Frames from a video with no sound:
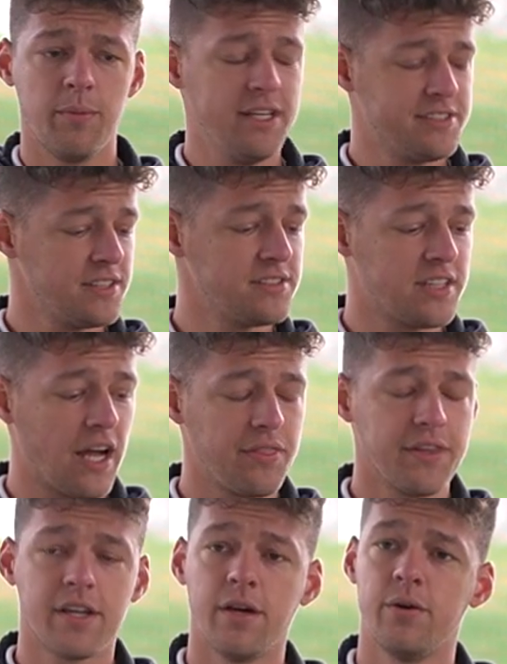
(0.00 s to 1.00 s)
based in
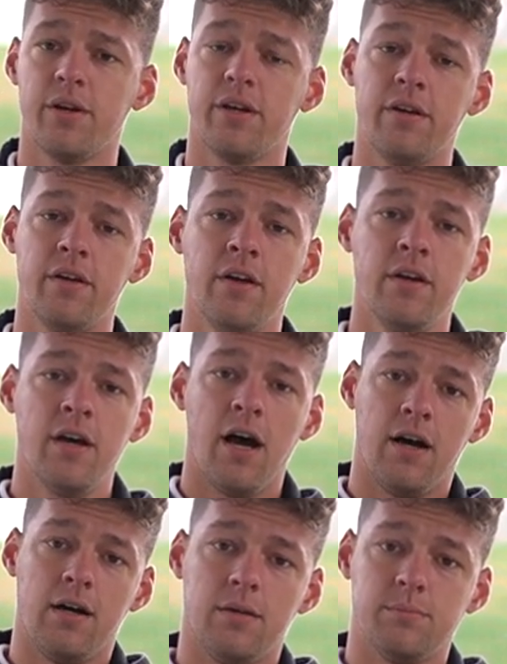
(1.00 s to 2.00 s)
South Dakota.
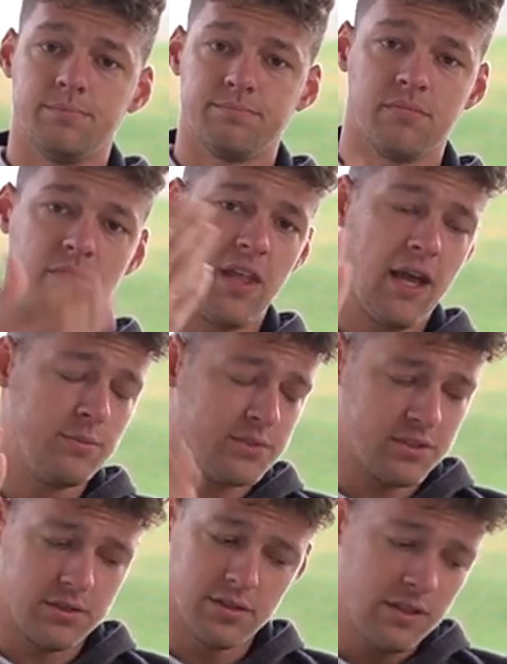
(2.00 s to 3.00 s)

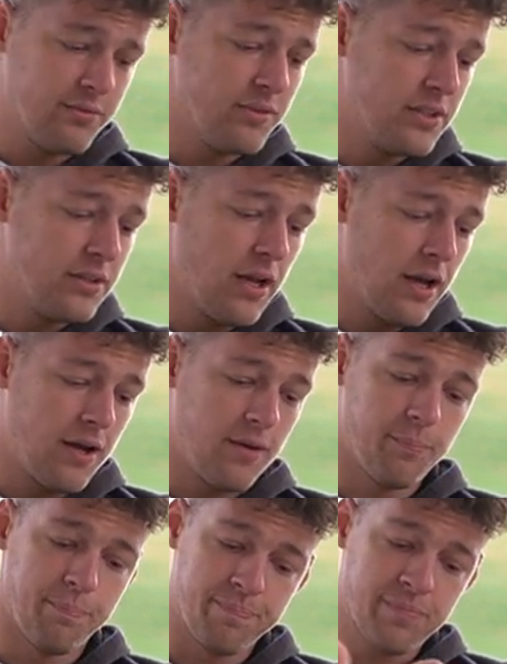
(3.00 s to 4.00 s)
Absolutely
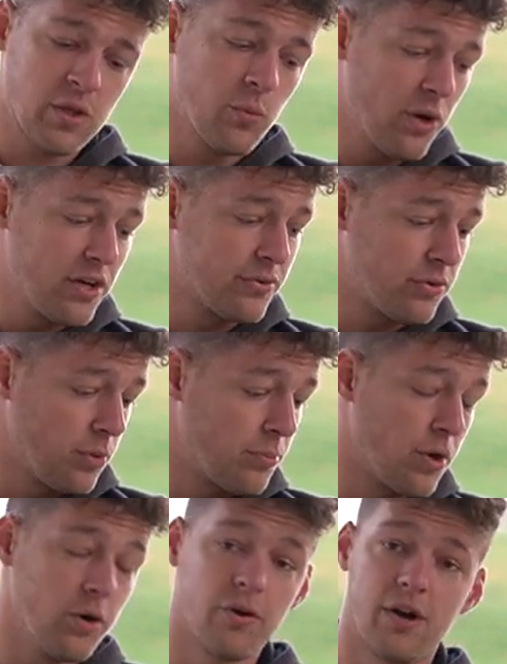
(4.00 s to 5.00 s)
wonderful
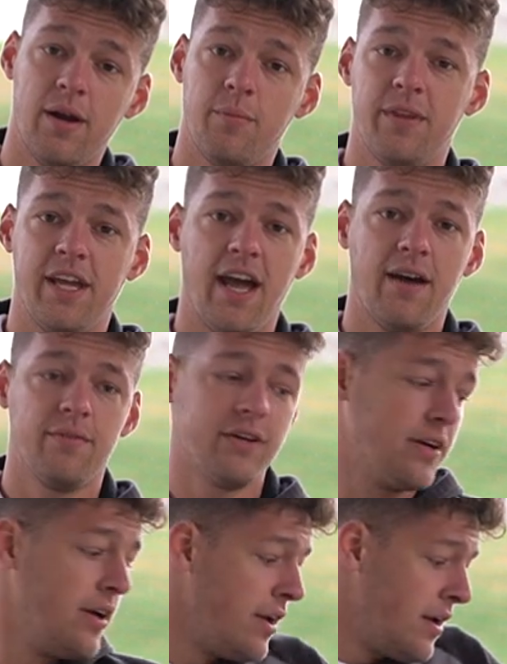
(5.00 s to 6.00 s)
program they have
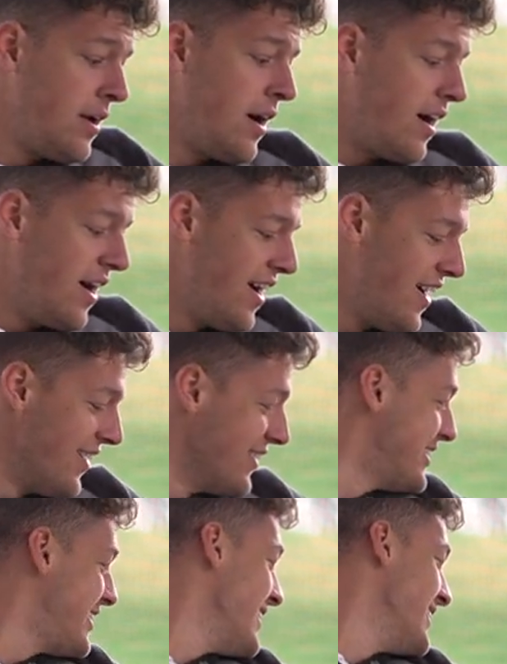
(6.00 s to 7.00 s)
there.
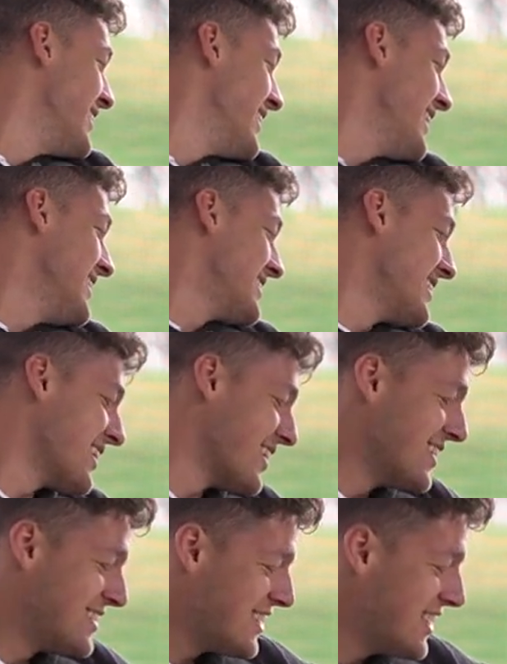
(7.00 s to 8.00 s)
Oh shoot, easy
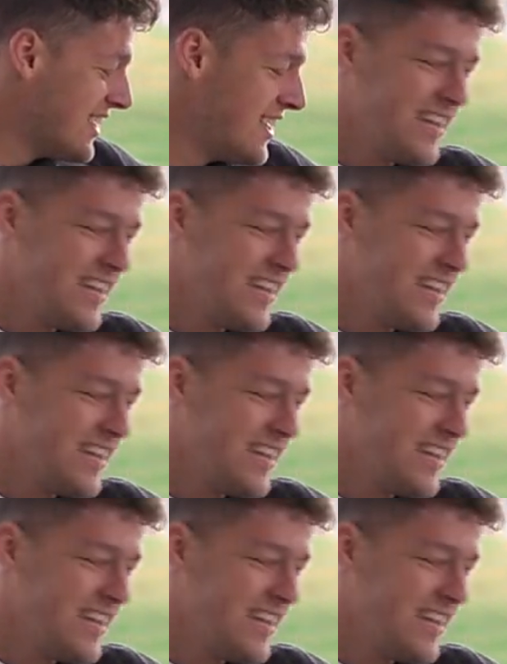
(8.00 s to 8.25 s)
there, Izzy.